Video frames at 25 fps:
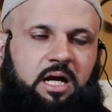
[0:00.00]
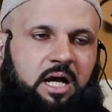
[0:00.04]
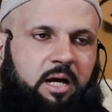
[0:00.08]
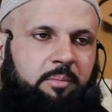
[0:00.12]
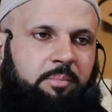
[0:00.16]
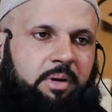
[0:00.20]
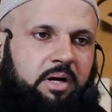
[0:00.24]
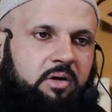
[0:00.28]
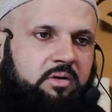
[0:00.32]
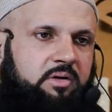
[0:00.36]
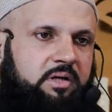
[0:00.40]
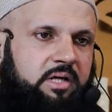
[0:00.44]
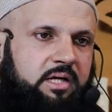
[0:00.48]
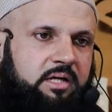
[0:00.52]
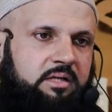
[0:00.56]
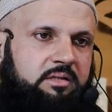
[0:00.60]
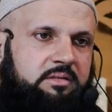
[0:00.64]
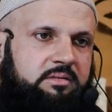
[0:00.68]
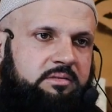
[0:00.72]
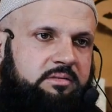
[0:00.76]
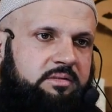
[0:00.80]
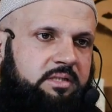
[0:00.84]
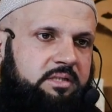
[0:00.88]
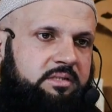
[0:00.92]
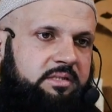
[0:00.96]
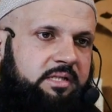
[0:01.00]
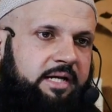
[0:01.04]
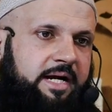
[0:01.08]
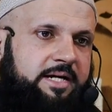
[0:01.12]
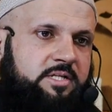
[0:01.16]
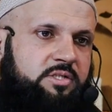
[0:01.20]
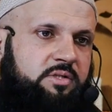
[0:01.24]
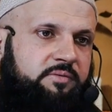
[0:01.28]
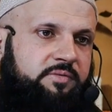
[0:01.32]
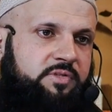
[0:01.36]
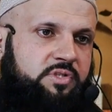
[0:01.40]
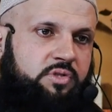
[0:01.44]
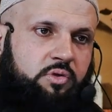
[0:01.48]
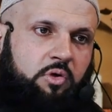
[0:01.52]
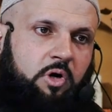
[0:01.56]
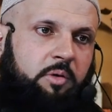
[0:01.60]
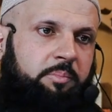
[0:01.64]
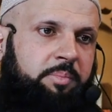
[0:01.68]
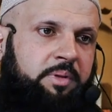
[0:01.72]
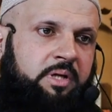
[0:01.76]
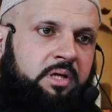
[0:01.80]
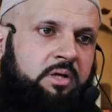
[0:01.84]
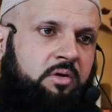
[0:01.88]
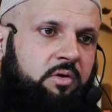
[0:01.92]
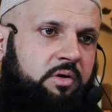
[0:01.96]
about the threats of a
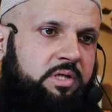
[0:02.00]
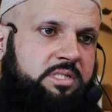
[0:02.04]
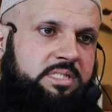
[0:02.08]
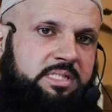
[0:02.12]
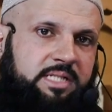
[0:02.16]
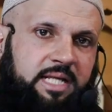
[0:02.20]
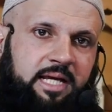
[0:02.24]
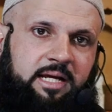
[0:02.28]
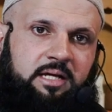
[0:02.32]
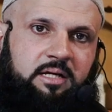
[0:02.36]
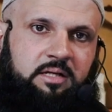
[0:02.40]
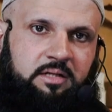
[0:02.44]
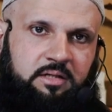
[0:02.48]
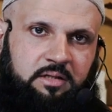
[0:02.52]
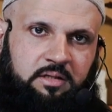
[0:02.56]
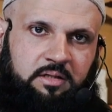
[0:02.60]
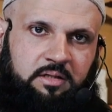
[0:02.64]
scorpion or a snake.